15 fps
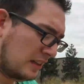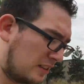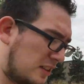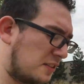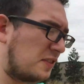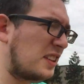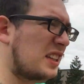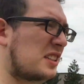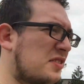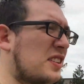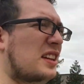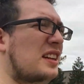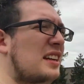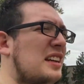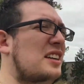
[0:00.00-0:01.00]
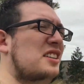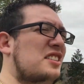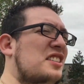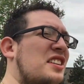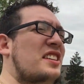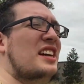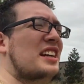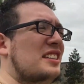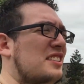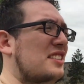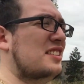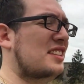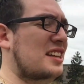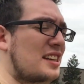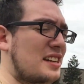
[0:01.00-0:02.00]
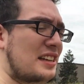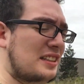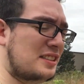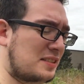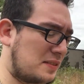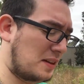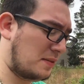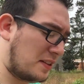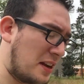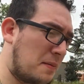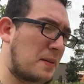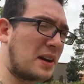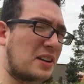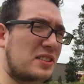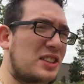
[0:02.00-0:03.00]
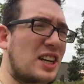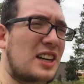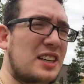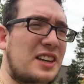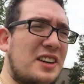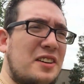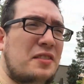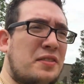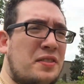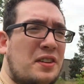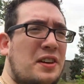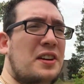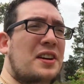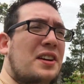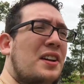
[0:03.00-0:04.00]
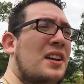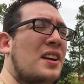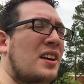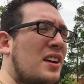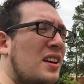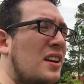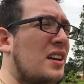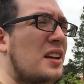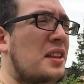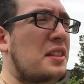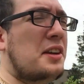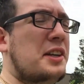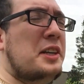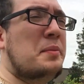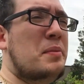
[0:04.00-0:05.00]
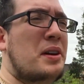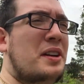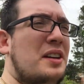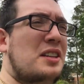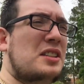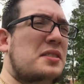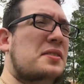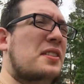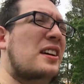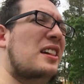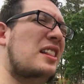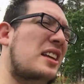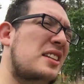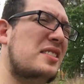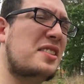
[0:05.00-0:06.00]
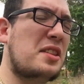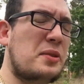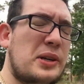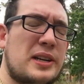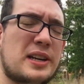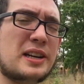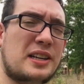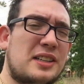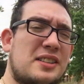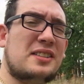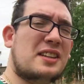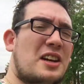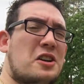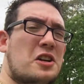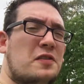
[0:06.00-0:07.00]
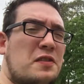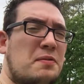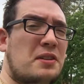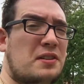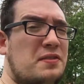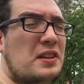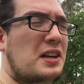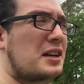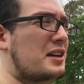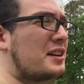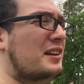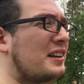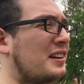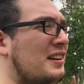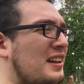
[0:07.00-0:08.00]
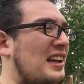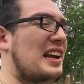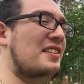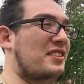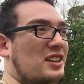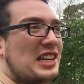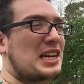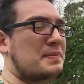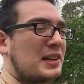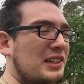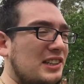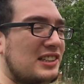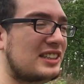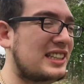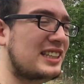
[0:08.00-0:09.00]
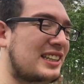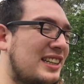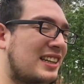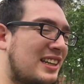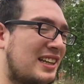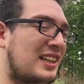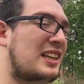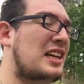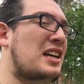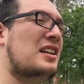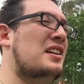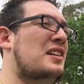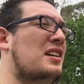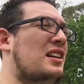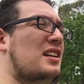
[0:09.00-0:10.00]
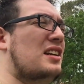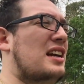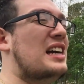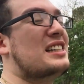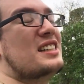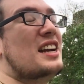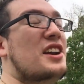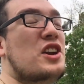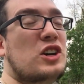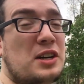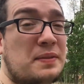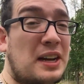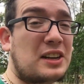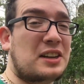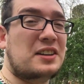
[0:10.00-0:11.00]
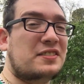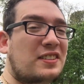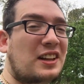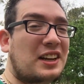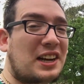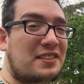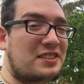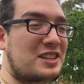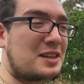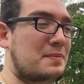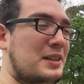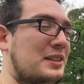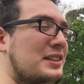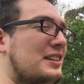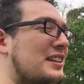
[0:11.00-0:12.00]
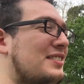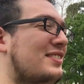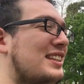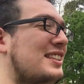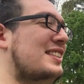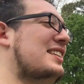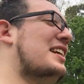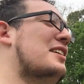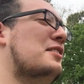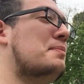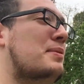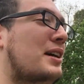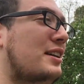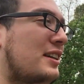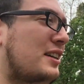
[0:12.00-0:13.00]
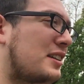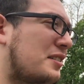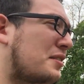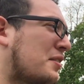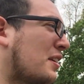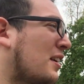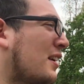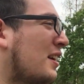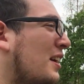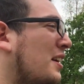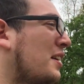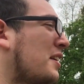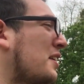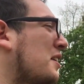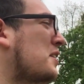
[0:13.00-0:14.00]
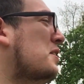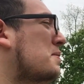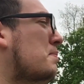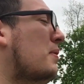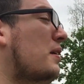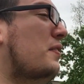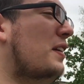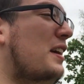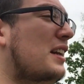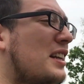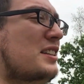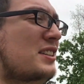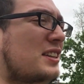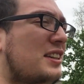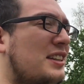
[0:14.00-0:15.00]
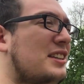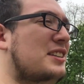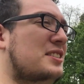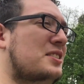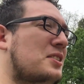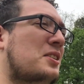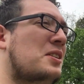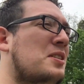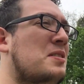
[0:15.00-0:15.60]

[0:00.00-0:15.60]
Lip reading: So for this vlog, I was gonna exercise. I was thinking about jogging for 30 minutes for at least 3 days. I don't know if I'm gonna vlog every time I do it. Actually, I know I'm not gonna vlog every time I do it because it'll get repetitive. But I figured I'd show you.